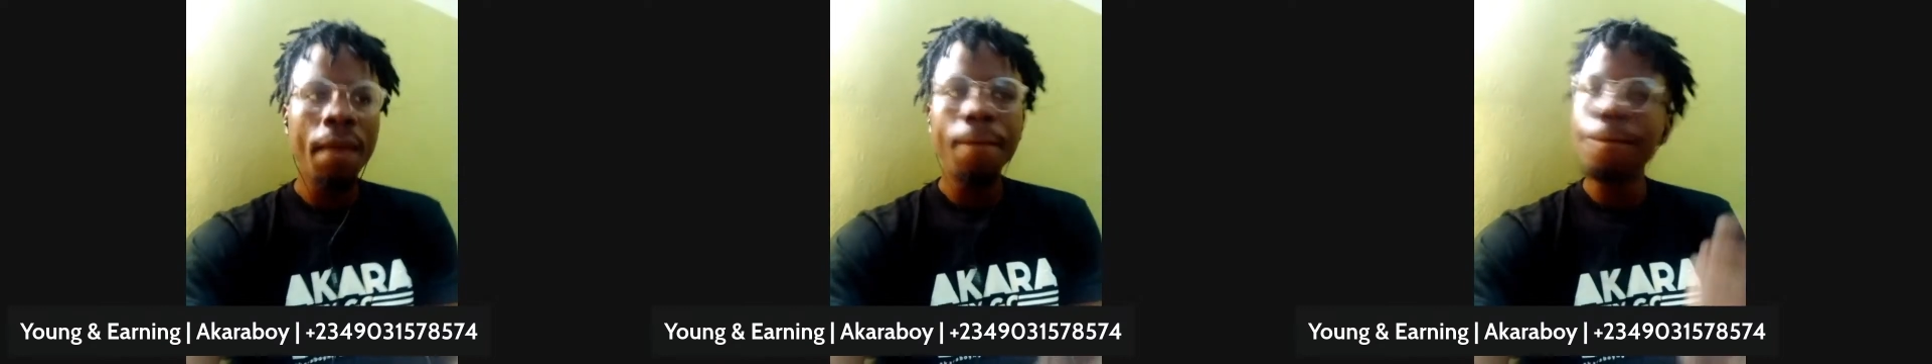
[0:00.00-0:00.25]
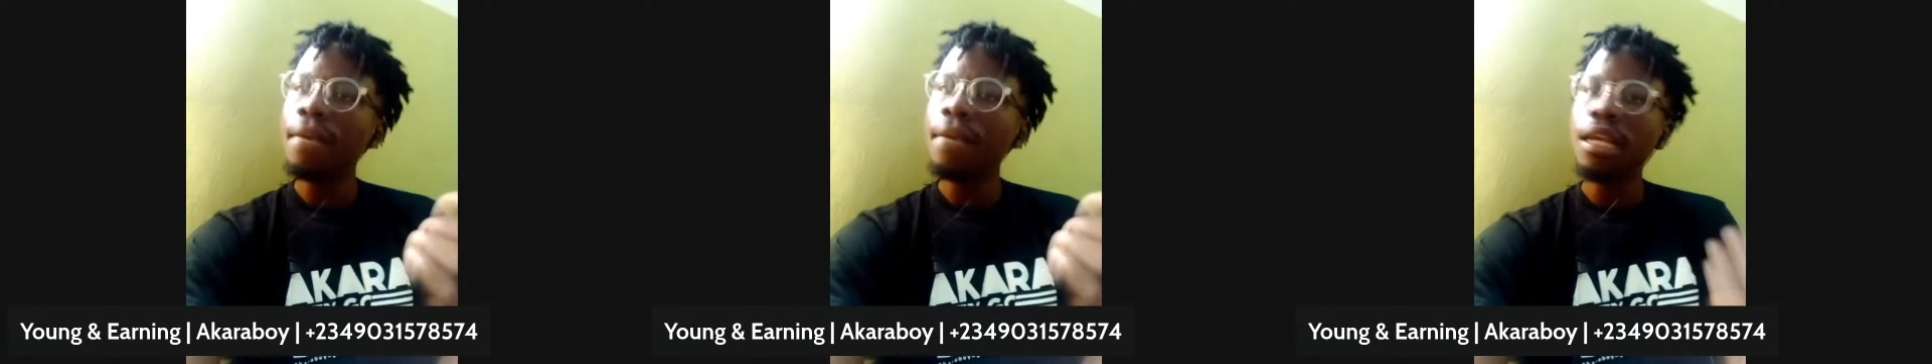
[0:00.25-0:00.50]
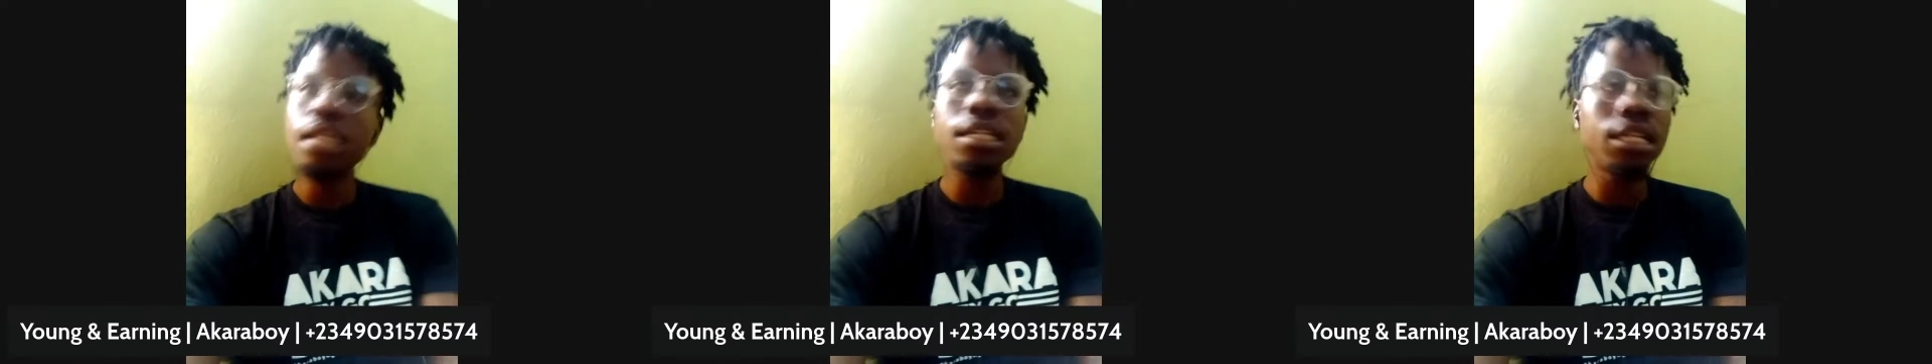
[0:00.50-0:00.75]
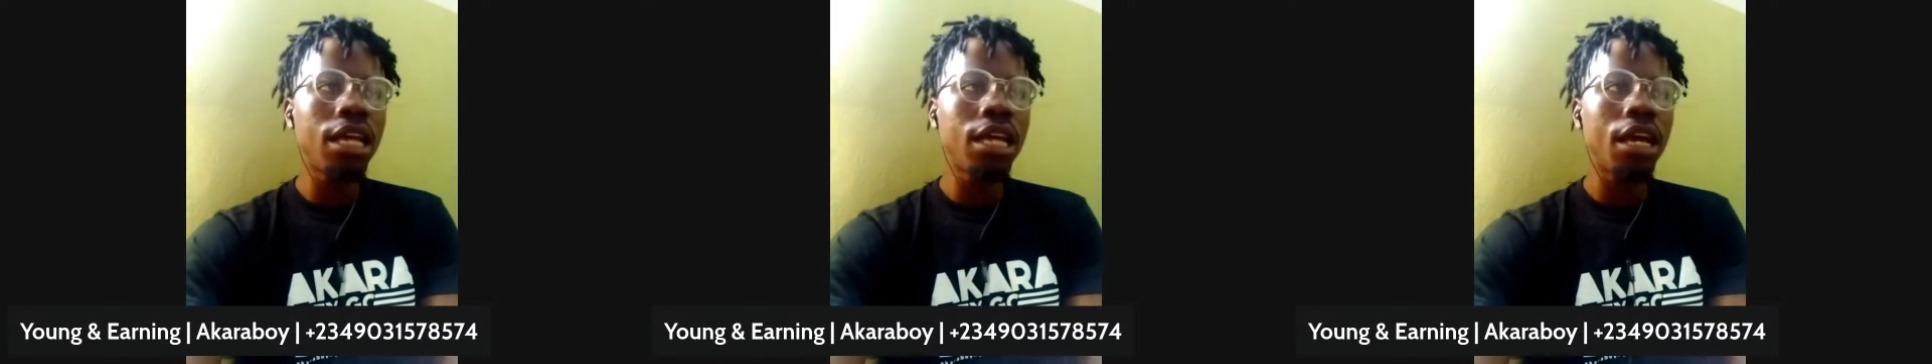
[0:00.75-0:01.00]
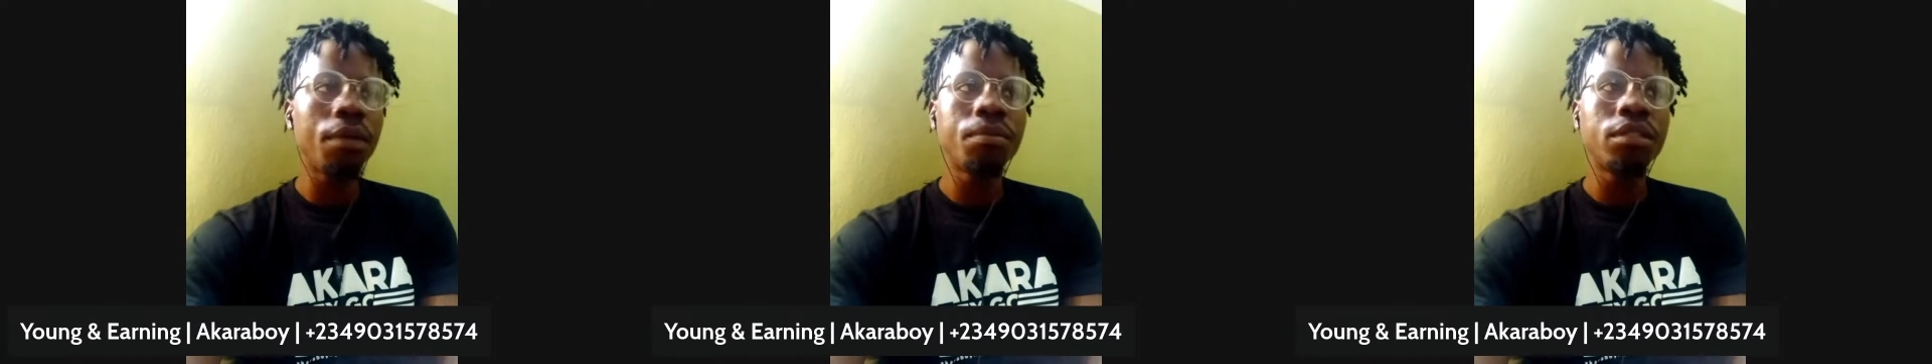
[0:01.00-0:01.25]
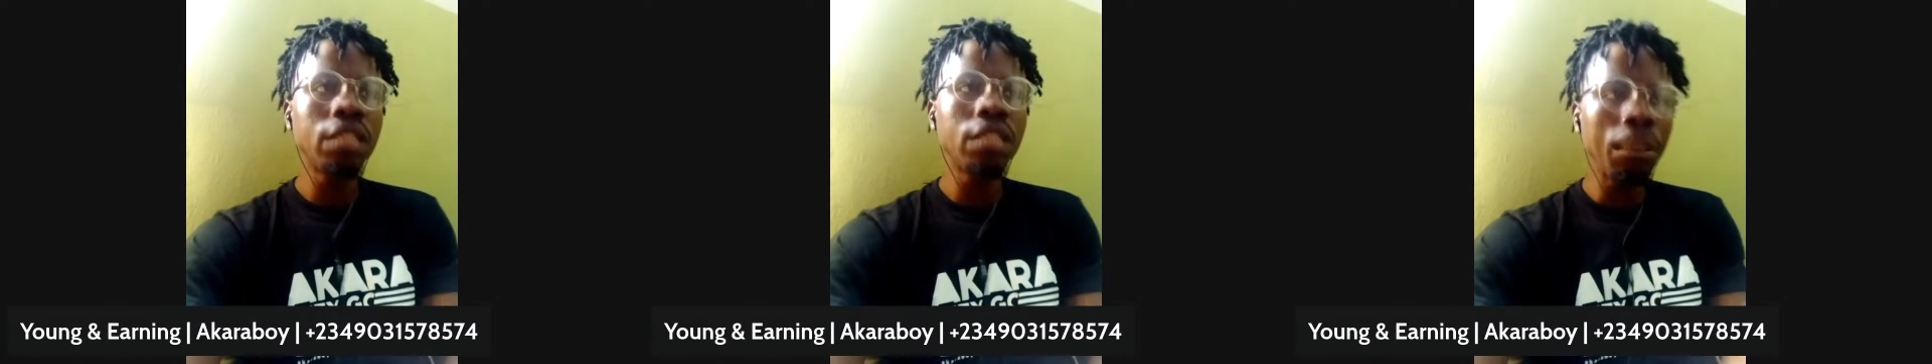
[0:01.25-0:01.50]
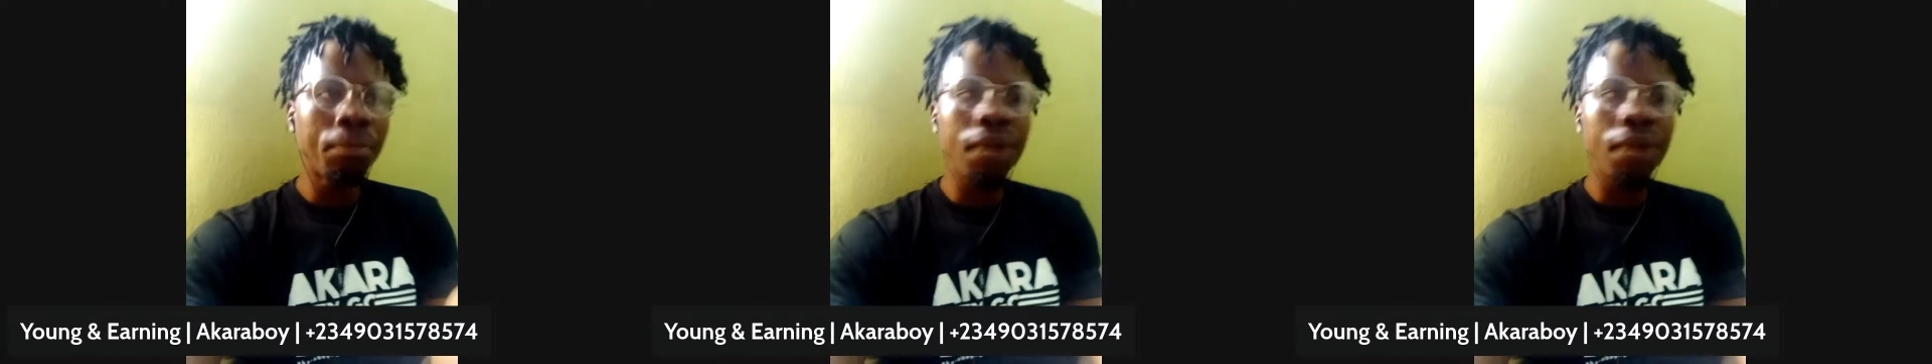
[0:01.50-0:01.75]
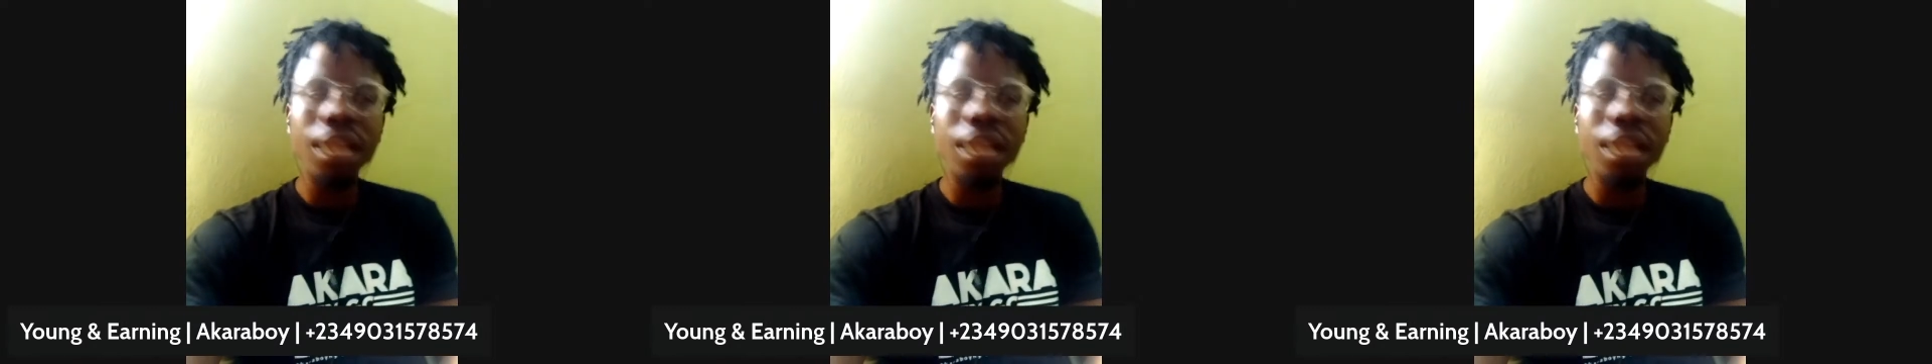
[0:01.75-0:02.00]
Make the
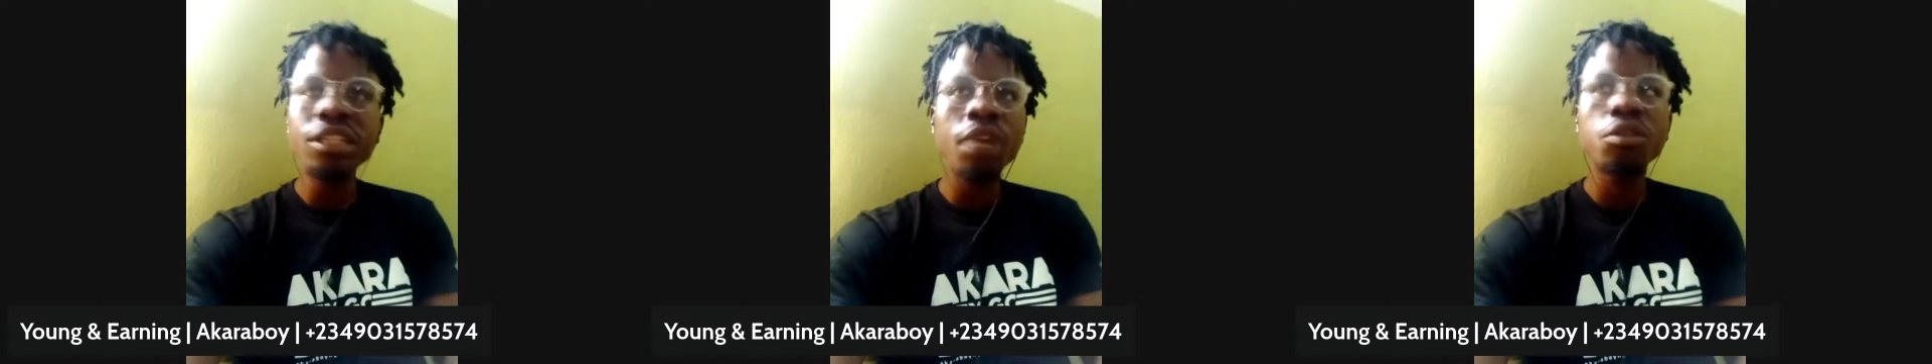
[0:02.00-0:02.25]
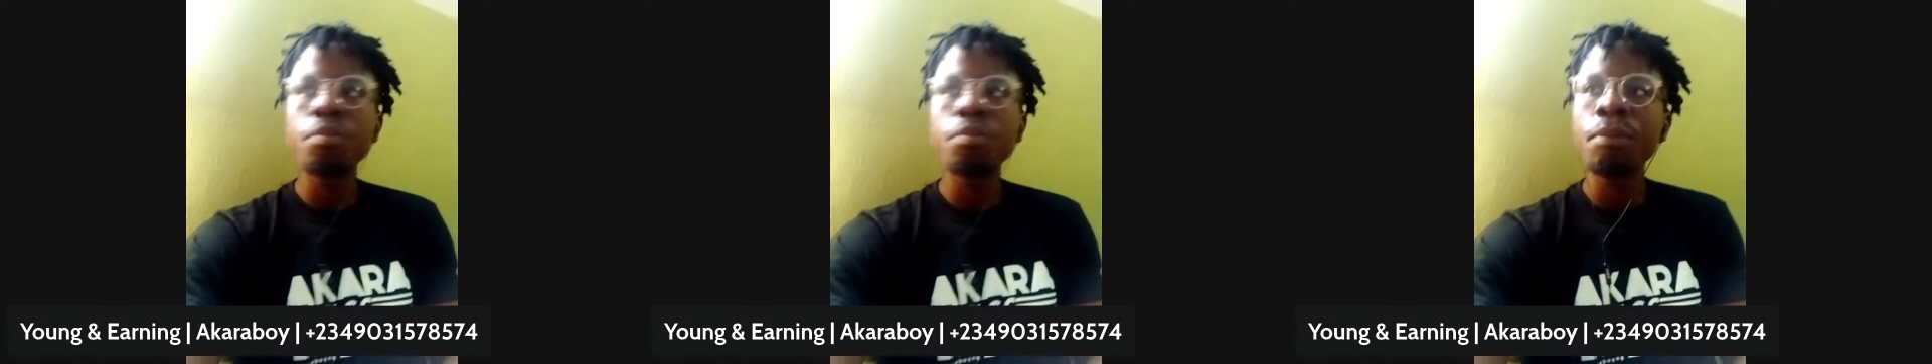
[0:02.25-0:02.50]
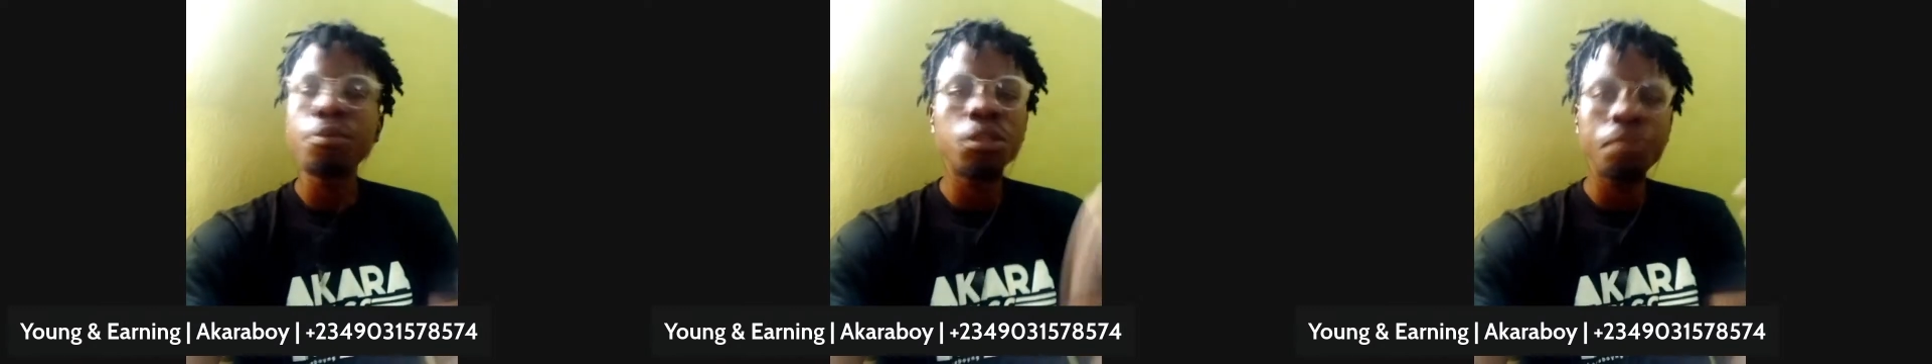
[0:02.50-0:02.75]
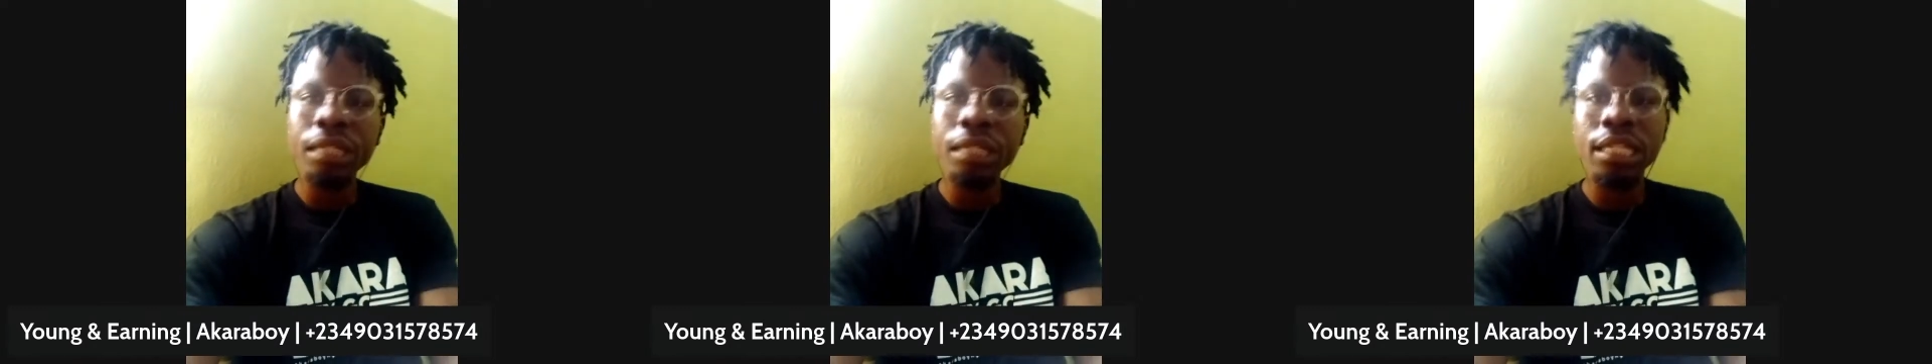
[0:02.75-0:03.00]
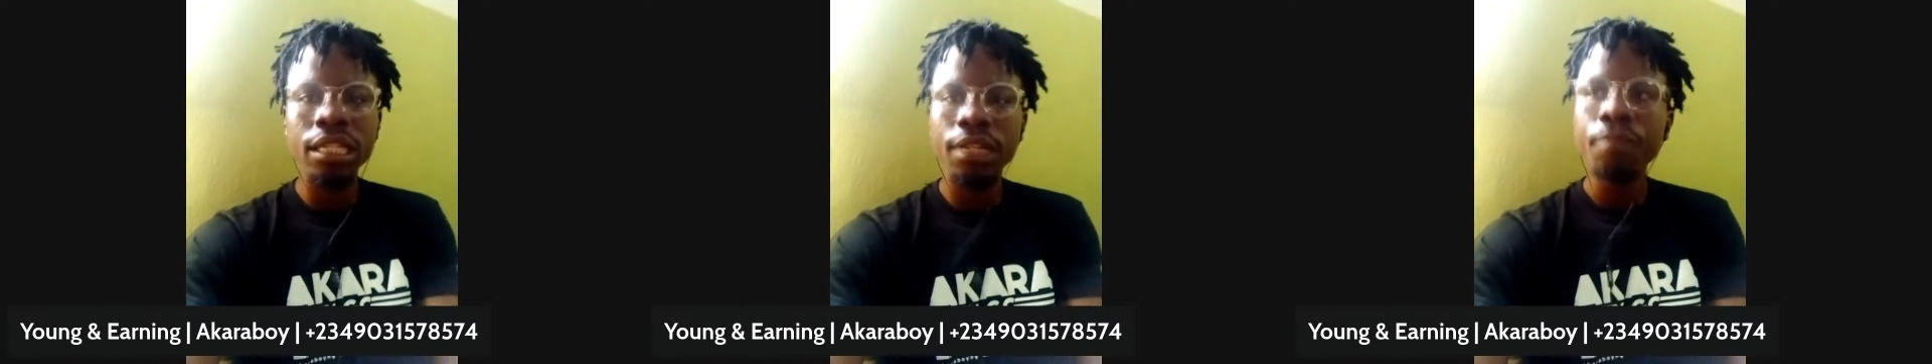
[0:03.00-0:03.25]
brand reach out to people speedily.